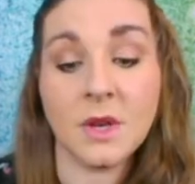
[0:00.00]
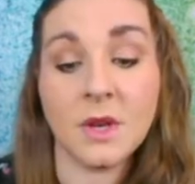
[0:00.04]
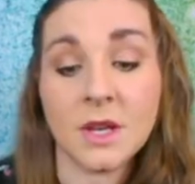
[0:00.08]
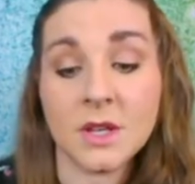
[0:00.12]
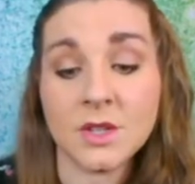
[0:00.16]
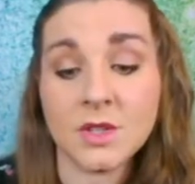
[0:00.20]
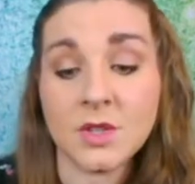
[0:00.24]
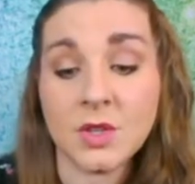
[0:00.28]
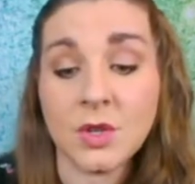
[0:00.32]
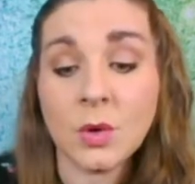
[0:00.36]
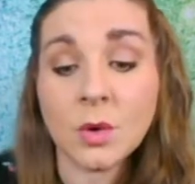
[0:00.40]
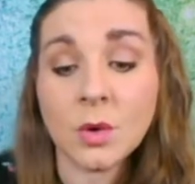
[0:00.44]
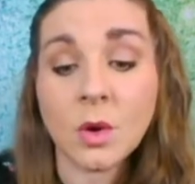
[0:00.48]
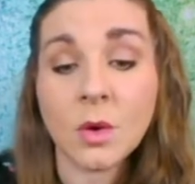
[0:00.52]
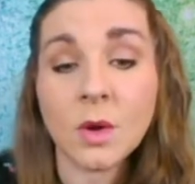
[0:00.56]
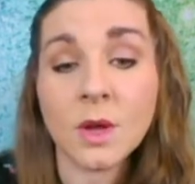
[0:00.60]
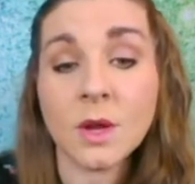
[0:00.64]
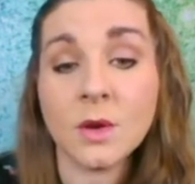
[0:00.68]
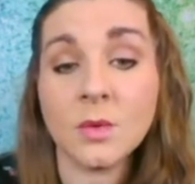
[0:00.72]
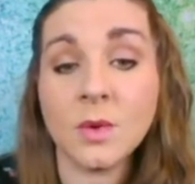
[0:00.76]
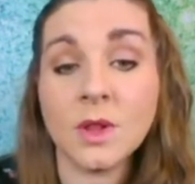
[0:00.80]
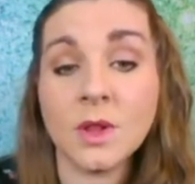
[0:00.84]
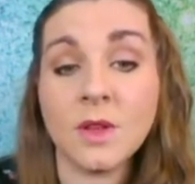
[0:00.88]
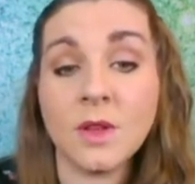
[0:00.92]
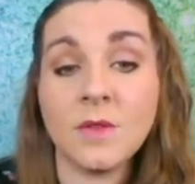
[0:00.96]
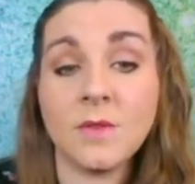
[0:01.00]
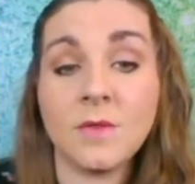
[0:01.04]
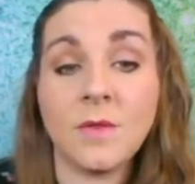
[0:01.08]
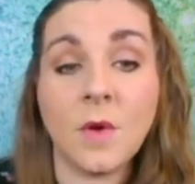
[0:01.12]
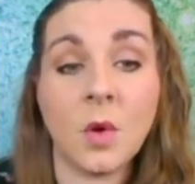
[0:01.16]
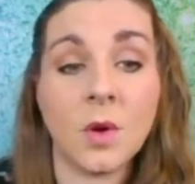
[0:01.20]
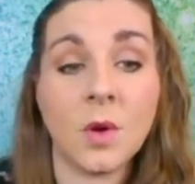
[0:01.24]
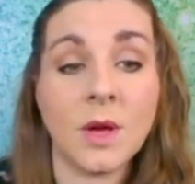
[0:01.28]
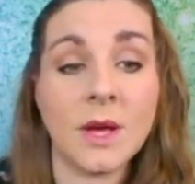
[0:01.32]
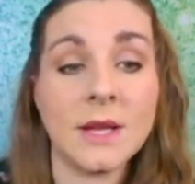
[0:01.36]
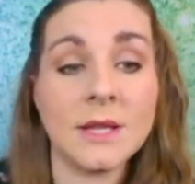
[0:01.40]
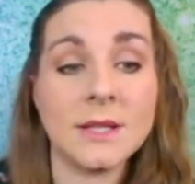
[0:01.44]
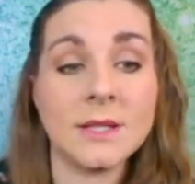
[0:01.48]
because Hugo can really
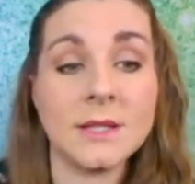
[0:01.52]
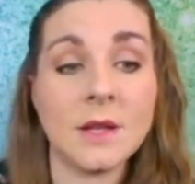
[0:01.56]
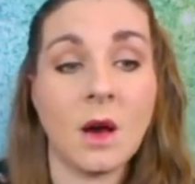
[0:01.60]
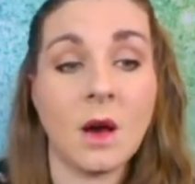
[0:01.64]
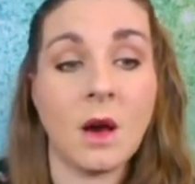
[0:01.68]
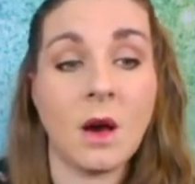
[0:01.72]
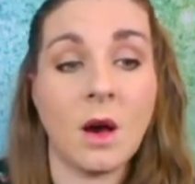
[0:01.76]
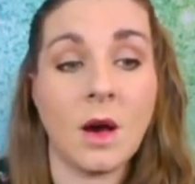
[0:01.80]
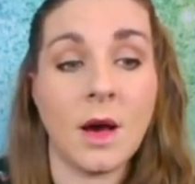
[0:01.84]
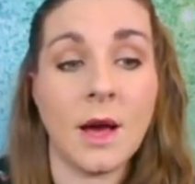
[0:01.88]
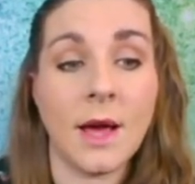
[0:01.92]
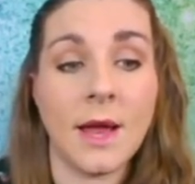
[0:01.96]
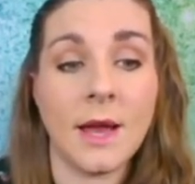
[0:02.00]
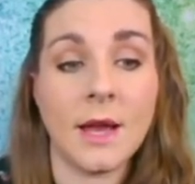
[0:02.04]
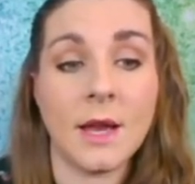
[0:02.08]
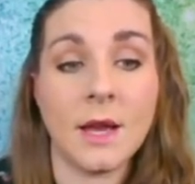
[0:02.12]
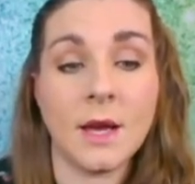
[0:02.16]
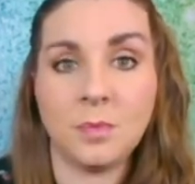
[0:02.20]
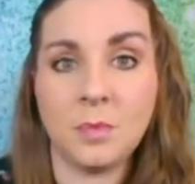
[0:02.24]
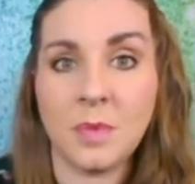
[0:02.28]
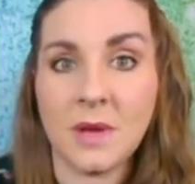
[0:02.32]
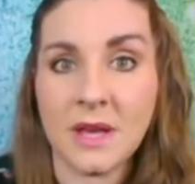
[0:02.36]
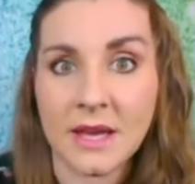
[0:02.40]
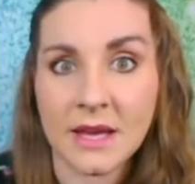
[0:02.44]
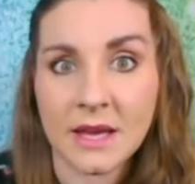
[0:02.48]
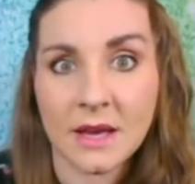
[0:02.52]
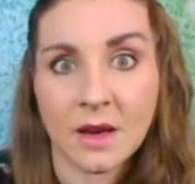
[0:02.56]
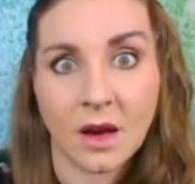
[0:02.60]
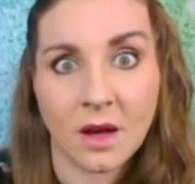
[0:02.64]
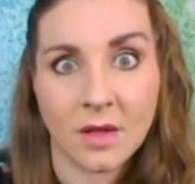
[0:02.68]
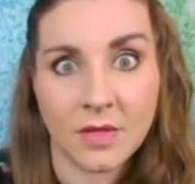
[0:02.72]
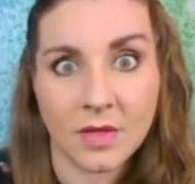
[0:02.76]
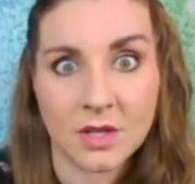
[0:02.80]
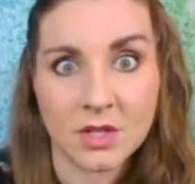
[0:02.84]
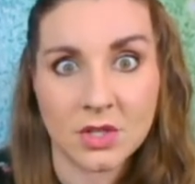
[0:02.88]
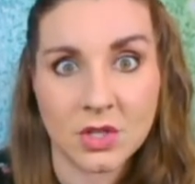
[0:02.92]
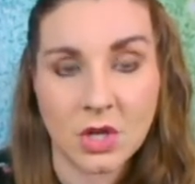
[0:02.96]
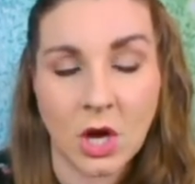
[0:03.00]
focus on Bee,
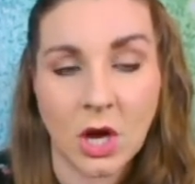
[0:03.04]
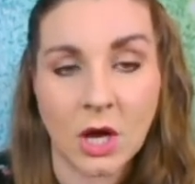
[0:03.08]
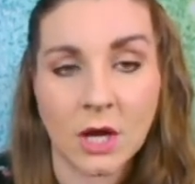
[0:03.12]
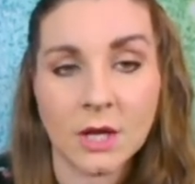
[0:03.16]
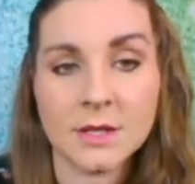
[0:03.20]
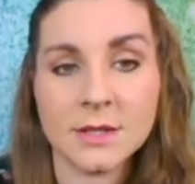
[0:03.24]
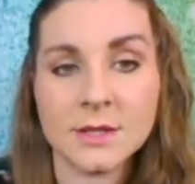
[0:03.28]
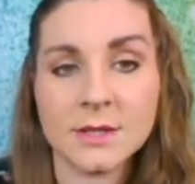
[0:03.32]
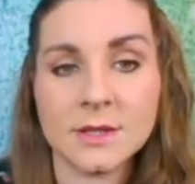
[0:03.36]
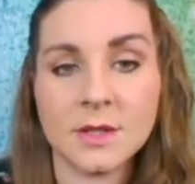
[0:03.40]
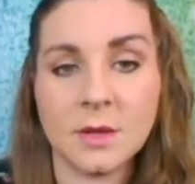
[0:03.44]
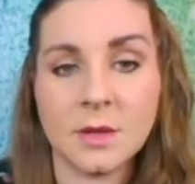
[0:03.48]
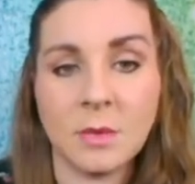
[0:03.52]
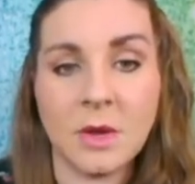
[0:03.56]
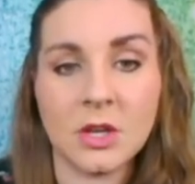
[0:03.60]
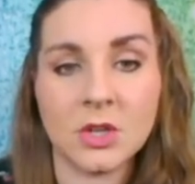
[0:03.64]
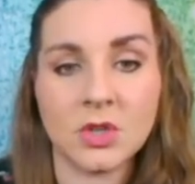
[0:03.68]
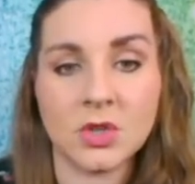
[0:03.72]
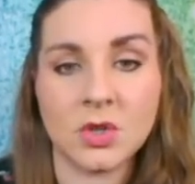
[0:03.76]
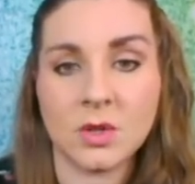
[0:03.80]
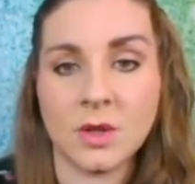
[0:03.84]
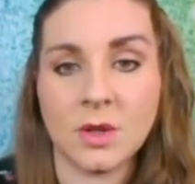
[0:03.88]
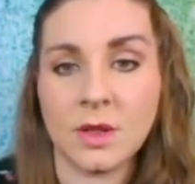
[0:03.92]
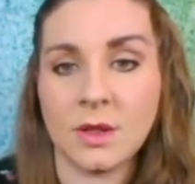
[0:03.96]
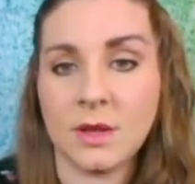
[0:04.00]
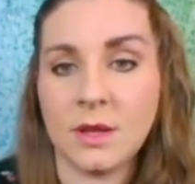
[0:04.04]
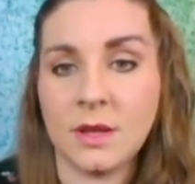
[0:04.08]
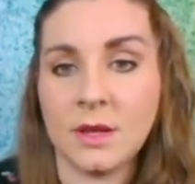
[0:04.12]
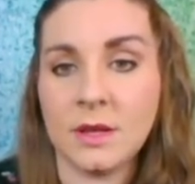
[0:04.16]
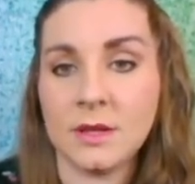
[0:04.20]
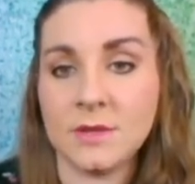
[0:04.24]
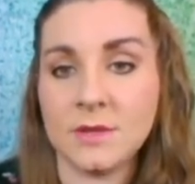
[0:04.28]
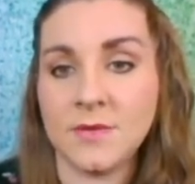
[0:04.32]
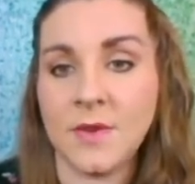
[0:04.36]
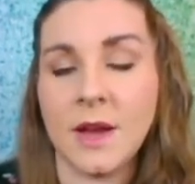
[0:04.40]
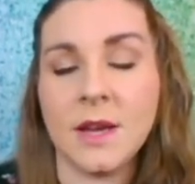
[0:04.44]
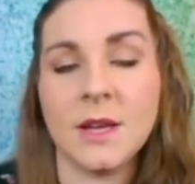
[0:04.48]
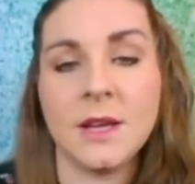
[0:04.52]
on the dogs, to make sure that
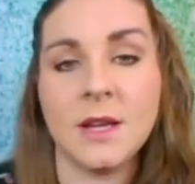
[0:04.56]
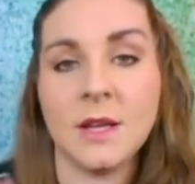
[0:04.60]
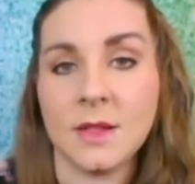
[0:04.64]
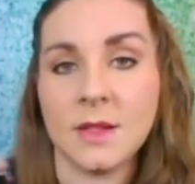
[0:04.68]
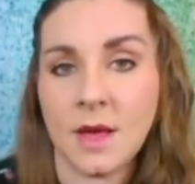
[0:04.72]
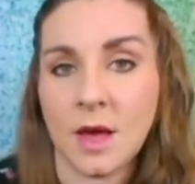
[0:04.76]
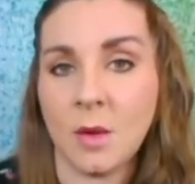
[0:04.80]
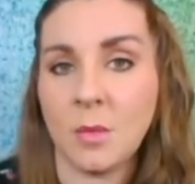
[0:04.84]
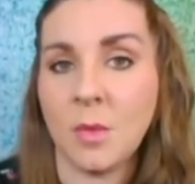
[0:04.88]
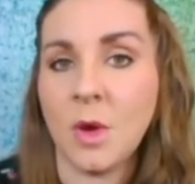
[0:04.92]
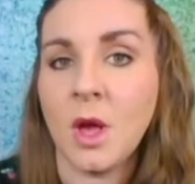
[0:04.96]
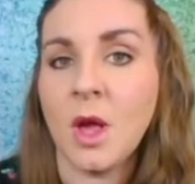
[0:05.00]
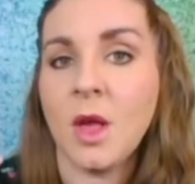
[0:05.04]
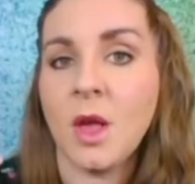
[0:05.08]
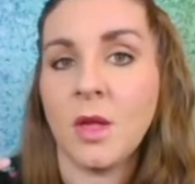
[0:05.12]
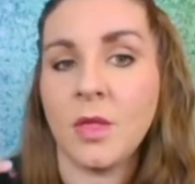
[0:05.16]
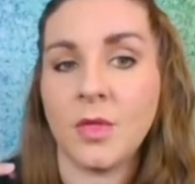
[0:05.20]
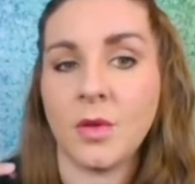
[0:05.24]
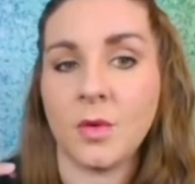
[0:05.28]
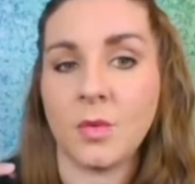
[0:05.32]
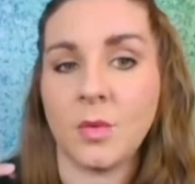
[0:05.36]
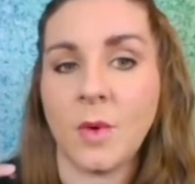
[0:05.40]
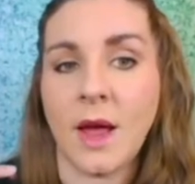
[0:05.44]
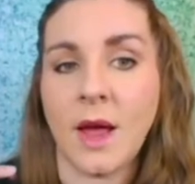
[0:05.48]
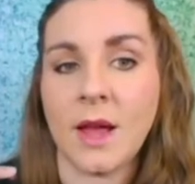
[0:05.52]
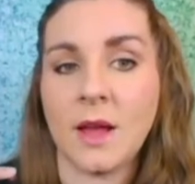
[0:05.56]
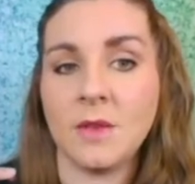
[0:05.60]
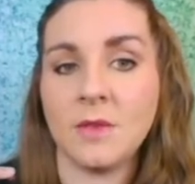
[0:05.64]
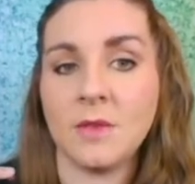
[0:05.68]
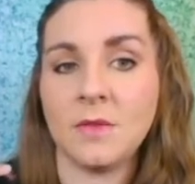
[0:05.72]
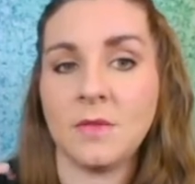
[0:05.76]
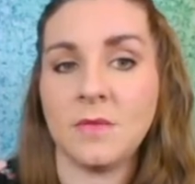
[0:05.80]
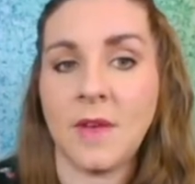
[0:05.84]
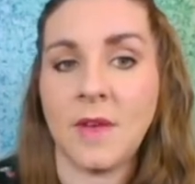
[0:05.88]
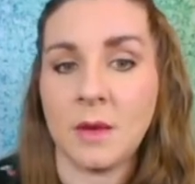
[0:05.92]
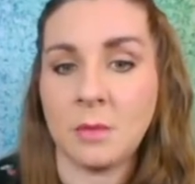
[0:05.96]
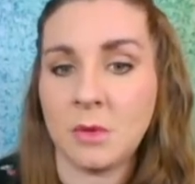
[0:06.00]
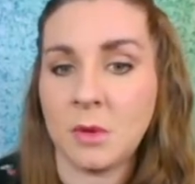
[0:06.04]
he's finding them the right
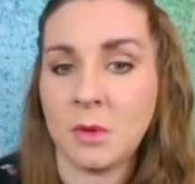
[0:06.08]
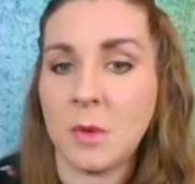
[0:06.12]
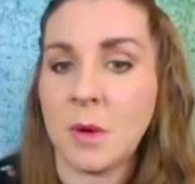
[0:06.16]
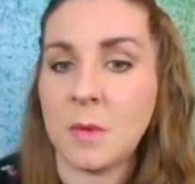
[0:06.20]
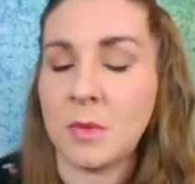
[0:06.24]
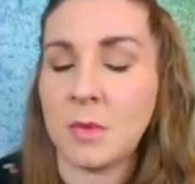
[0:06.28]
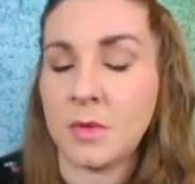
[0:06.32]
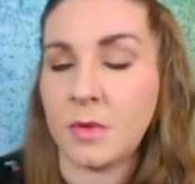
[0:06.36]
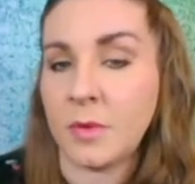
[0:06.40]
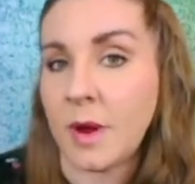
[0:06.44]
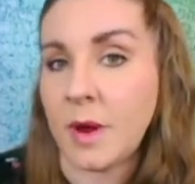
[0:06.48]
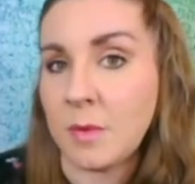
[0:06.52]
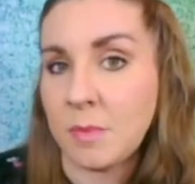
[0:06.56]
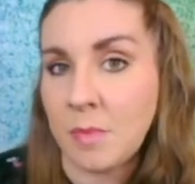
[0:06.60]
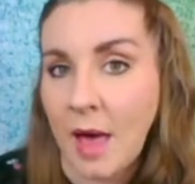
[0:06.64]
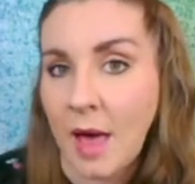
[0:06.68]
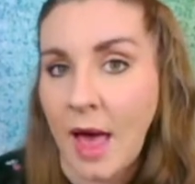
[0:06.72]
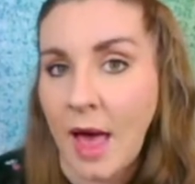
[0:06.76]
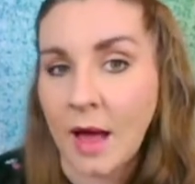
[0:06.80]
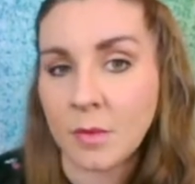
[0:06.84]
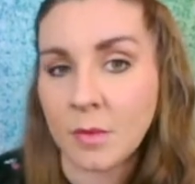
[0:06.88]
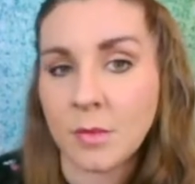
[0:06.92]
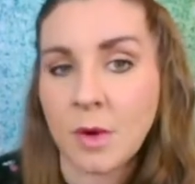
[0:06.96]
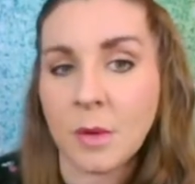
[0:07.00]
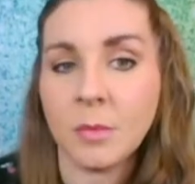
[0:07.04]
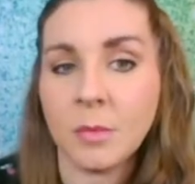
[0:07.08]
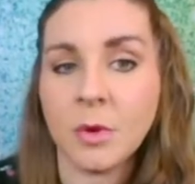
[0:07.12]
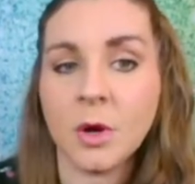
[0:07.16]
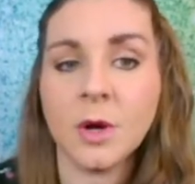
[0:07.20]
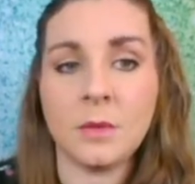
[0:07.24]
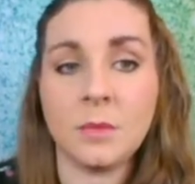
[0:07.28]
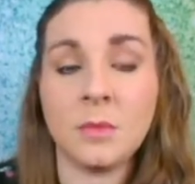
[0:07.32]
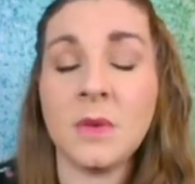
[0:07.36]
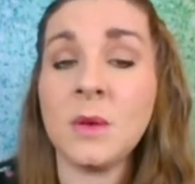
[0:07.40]
family member, the right pack member.